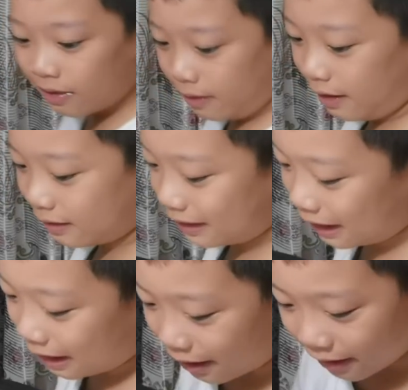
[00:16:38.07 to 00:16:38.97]
Looks
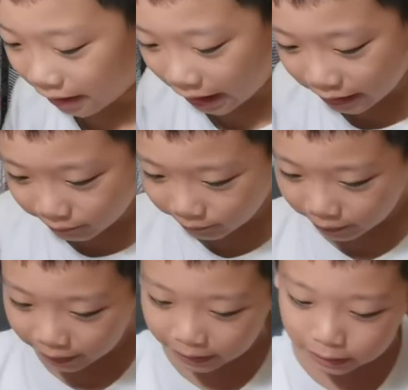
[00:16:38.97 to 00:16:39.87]
like it
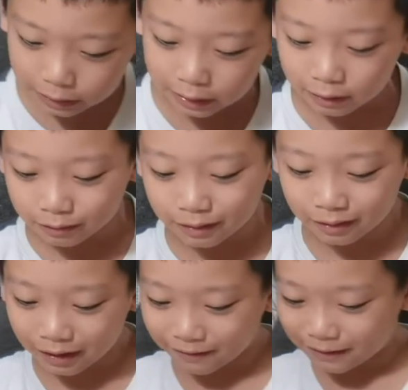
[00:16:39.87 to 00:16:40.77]
really do
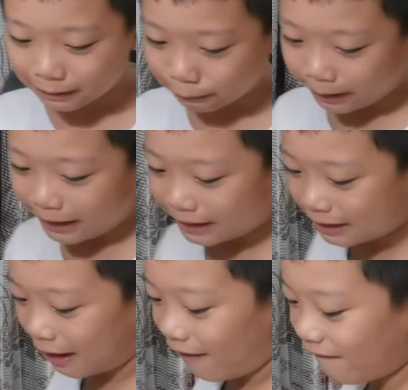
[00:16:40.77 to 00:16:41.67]
love the sweet
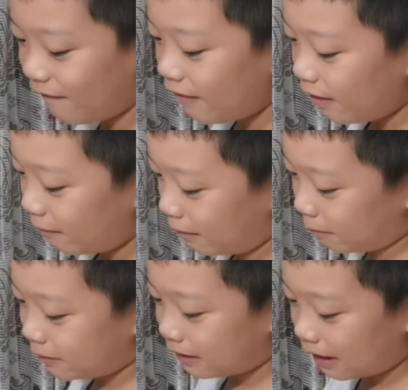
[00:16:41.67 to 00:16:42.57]
stuff,
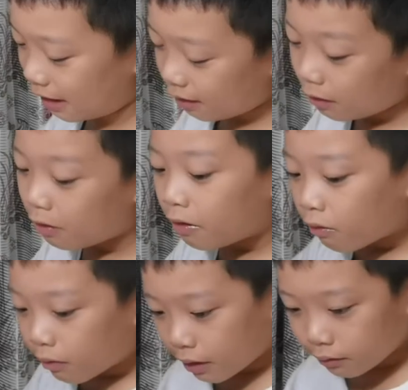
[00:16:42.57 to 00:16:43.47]
Rip said.
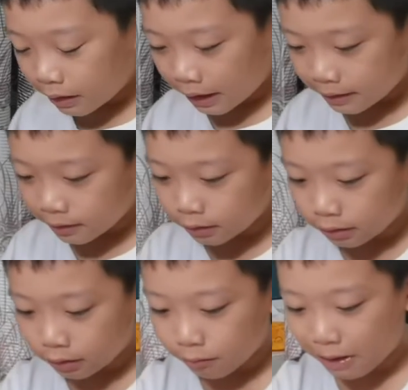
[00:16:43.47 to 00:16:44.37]
What else is
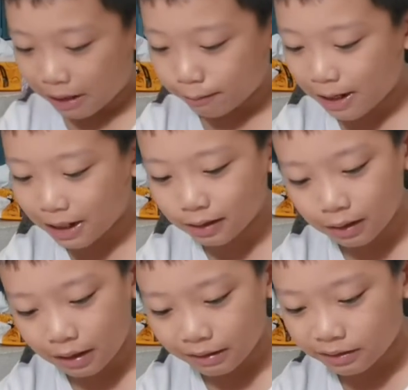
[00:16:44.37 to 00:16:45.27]
in your backpack?
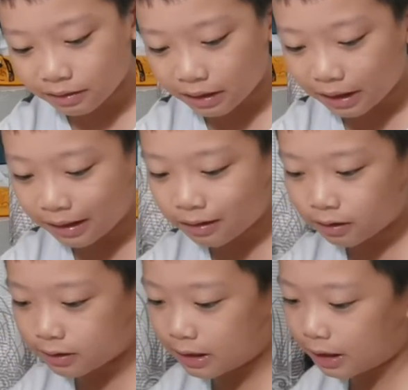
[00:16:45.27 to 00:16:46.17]
Asked Nikki,
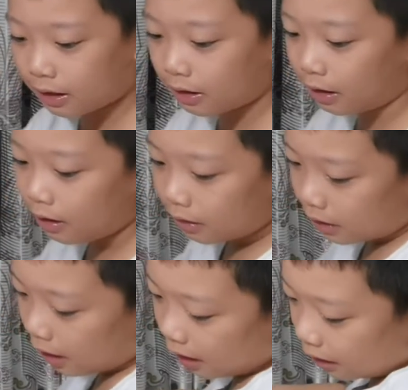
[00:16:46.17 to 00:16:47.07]
taking
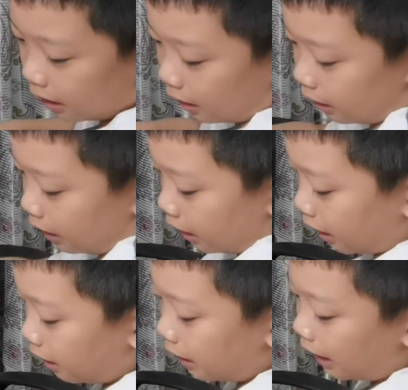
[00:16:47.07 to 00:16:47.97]

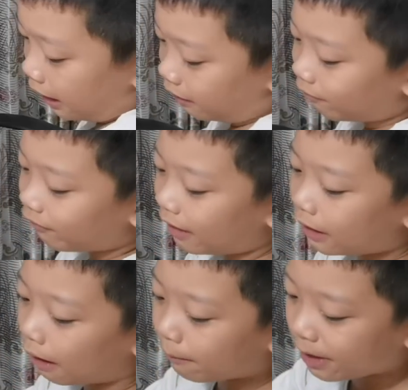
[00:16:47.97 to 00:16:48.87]
an
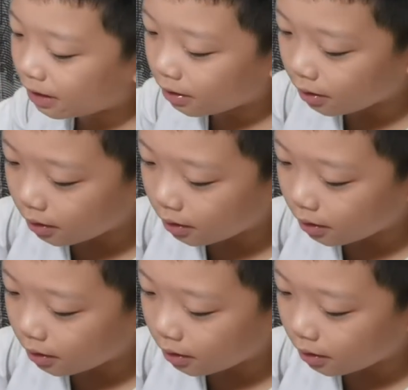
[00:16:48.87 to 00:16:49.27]
ink-free gummy.